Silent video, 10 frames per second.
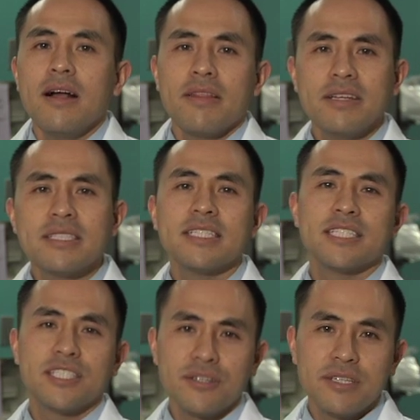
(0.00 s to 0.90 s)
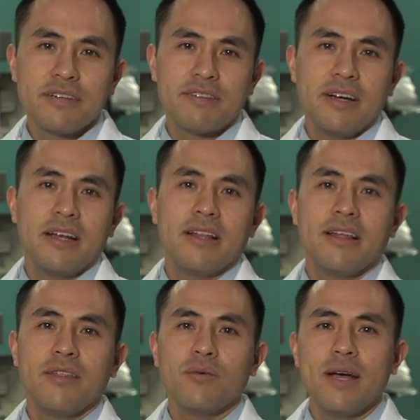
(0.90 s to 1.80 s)
This is so different
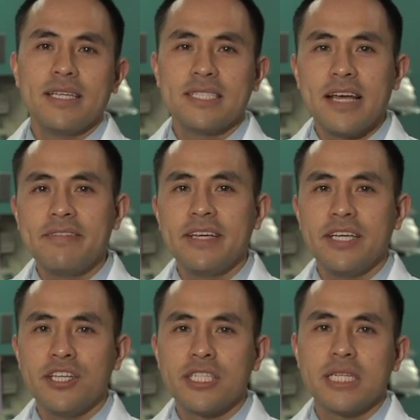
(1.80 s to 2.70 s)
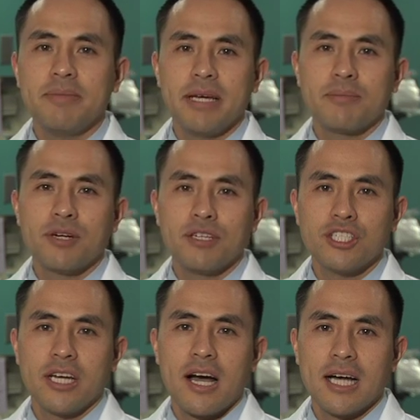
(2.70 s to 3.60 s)
than the way safety used to be
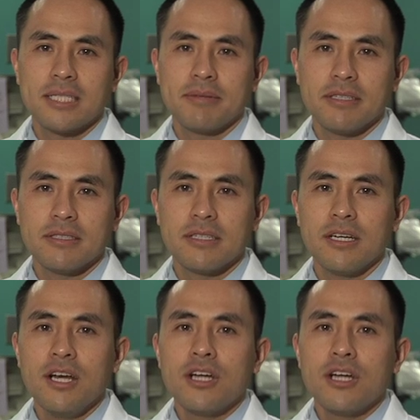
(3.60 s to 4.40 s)
approached in hospitals.